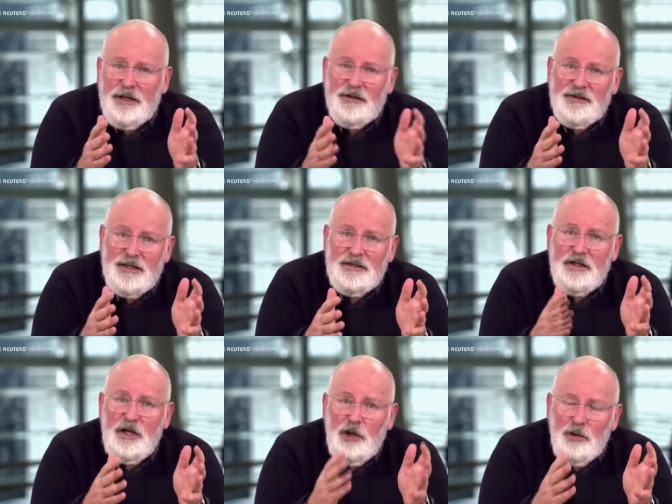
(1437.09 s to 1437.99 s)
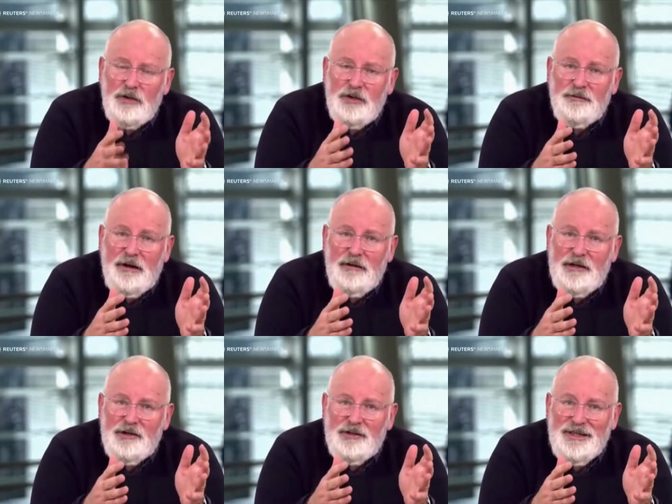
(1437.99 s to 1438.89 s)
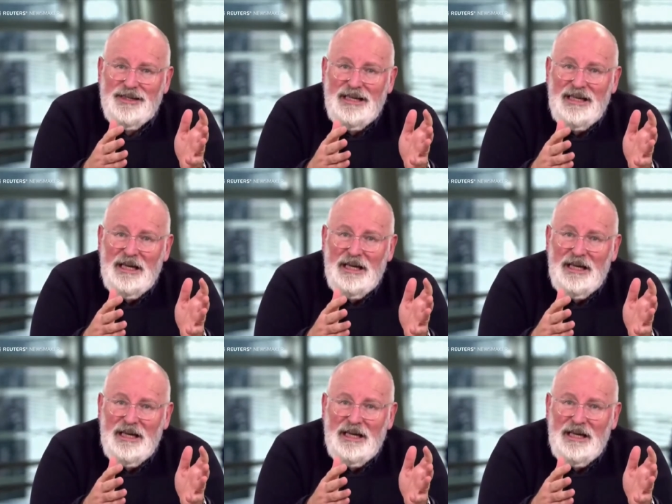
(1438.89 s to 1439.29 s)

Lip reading: other states, are also very interested.